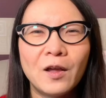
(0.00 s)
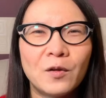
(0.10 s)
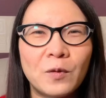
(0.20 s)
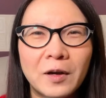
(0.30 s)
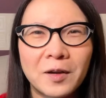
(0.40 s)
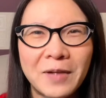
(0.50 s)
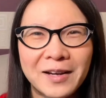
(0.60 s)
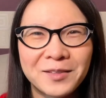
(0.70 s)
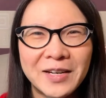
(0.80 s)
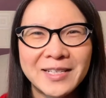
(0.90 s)
Welcome back
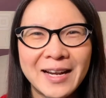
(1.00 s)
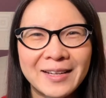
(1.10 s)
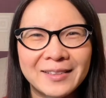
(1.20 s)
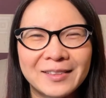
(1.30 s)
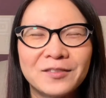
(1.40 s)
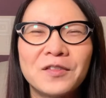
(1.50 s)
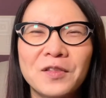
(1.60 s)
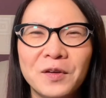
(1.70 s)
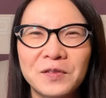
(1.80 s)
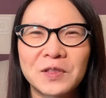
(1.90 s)
to my channel. For
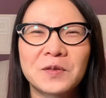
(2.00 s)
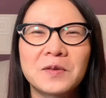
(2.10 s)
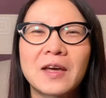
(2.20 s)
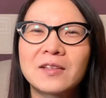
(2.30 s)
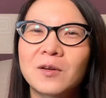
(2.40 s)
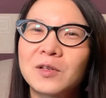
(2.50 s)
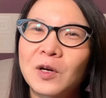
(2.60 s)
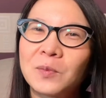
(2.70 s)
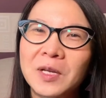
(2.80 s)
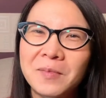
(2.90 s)
those of you that don't
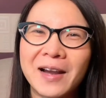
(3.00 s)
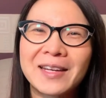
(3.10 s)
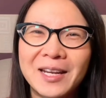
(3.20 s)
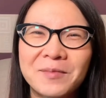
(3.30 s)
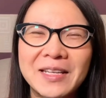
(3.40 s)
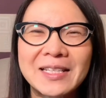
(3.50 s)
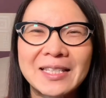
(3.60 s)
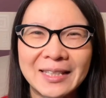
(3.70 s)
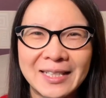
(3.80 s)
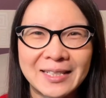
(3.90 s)
know me, my name
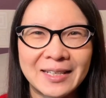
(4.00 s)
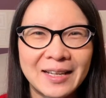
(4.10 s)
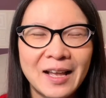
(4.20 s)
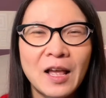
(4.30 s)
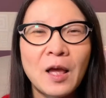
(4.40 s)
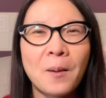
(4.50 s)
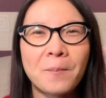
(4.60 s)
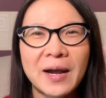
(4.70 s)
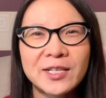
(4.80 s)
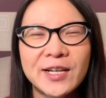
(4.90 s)
is Linda.
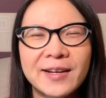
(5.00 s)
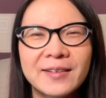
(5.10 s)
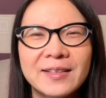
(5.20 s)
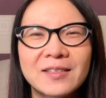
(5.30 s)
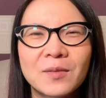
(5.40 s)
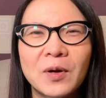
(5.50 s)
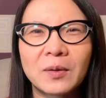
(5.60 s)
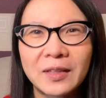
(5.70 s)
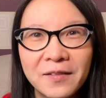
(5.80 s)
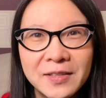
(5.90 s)
My channel is
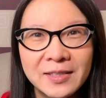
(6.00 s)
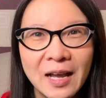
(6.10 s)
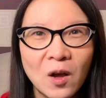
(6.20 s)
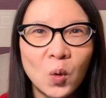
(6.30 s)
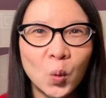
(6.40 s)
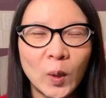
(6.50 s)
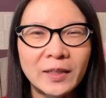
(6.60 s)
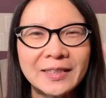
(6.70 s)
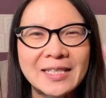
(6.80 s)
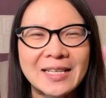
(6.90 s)
about lifestyle,
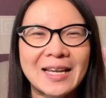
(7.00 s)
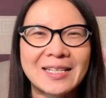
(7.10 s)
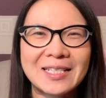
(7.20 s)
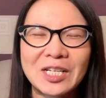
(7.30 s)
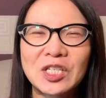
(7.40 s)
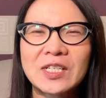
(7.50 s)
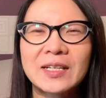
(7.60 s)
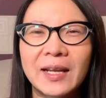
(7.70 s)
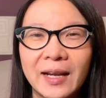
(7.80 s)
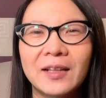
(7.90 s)
wellness, and
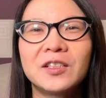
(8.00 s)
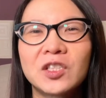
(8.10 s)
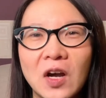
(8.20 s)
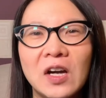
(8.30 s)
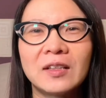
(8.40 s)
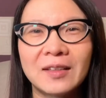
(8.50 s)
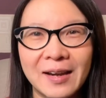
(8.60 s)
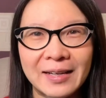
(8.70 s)
teaching English online.